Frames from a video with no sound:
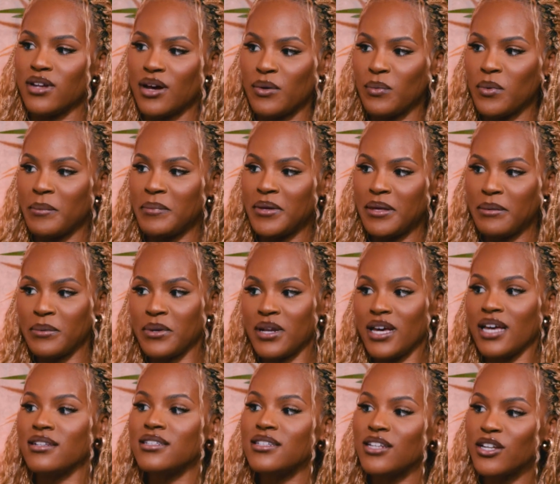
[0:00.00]
I want people to
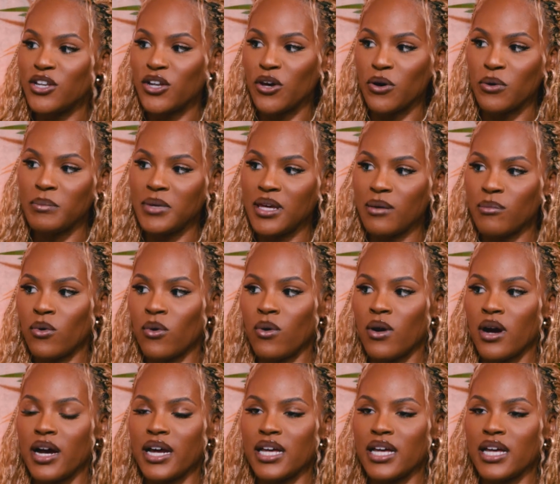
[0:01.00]
get to know me more.